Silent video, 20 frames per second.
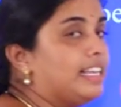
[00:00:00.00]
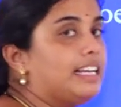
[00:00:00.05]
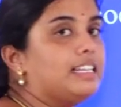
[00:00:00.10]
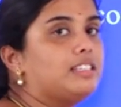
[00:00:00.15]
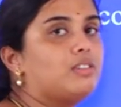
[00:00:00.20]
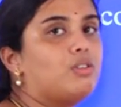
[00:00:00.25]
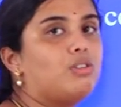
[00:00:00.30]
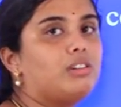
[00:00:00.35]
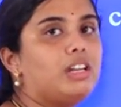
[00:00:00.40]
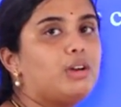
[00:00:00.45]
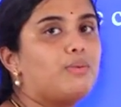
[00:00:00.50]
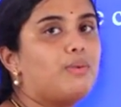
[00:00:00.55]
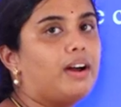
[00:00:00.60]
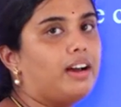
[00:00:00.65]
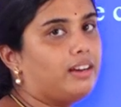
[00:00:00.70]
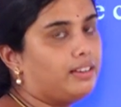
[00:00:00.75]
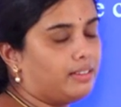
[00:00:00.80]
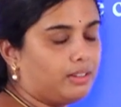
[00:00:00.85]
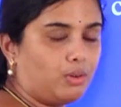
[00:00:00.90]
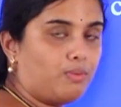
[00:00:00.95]
there is only
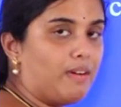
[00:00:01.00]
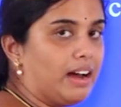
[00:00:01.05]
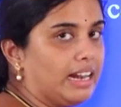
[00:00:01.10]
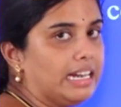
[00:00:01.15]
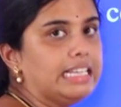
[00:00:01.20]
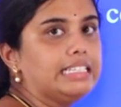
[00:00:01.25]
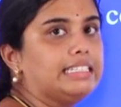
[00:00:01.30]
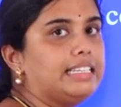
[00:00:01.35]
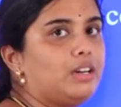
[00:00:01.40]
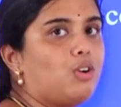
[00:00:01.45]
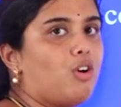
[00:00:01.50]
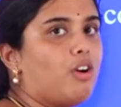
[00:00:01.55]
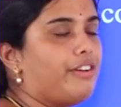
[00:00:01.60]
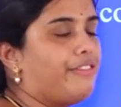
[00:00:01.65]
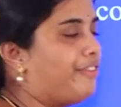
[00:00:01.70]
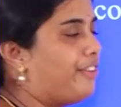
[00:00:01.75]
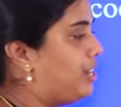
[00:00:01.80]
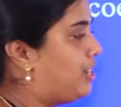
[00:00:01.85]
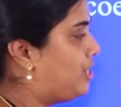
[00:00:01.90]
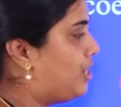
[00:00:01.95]
1 is the
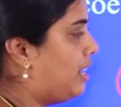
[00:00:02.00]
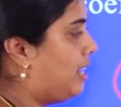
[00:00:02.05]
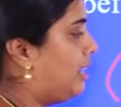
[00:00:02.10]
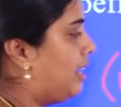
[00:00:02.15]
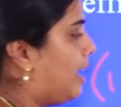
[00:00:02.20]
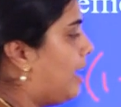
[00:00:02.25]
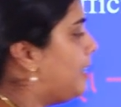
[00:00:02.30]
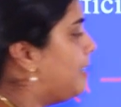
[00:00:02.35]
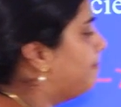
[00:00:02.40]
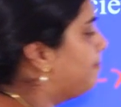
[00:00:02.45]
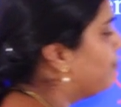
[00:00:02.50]
coefficient. Na?